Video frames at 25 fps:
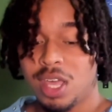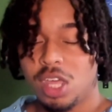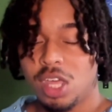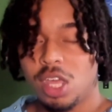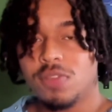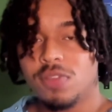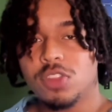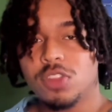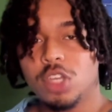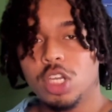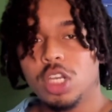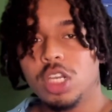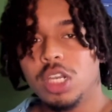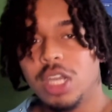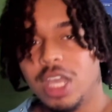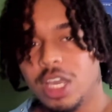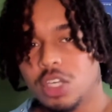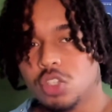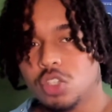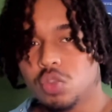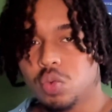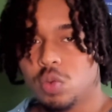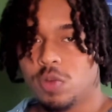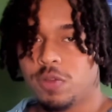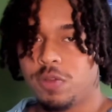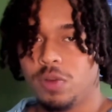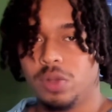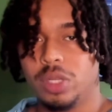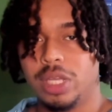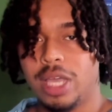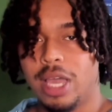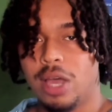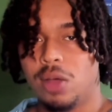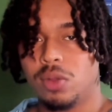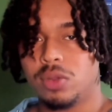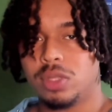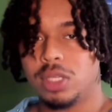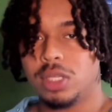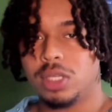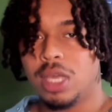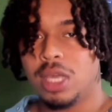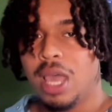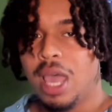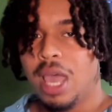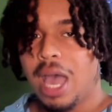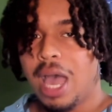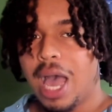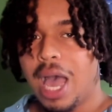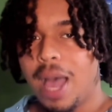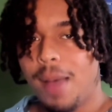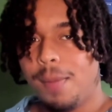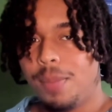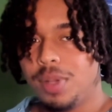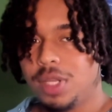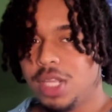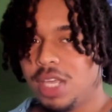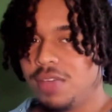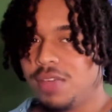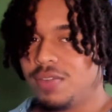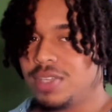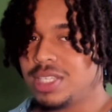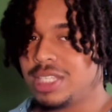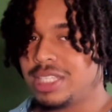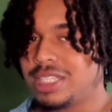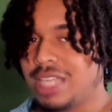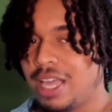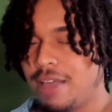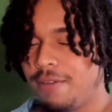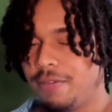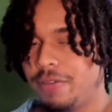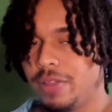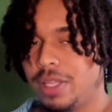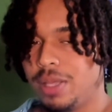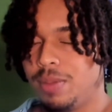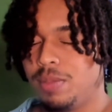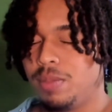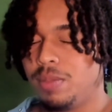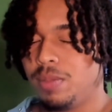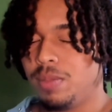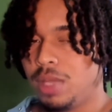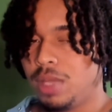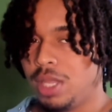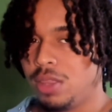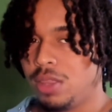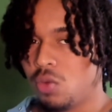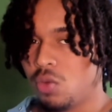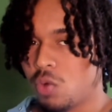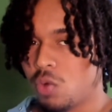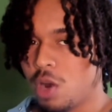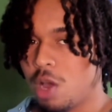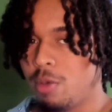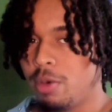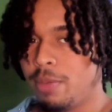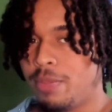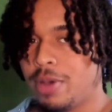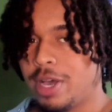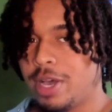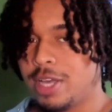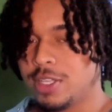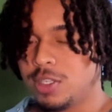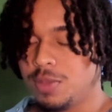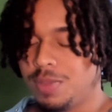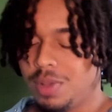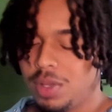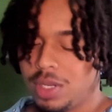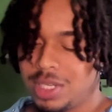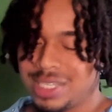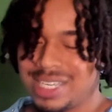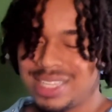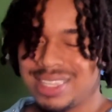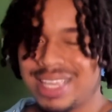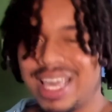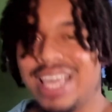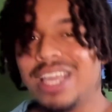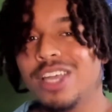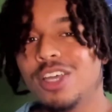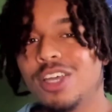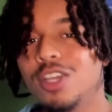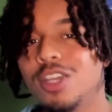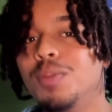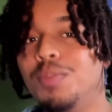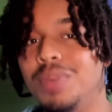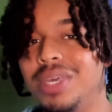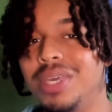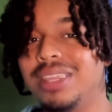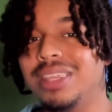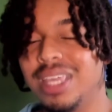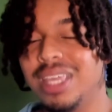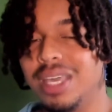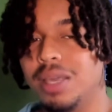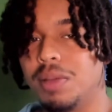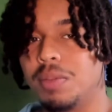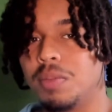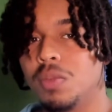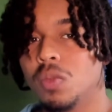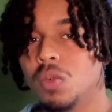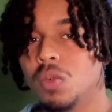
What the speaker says: If the Knicks were fully healthy, I believe it's definitely in the realm of possibilities that they could have beat them.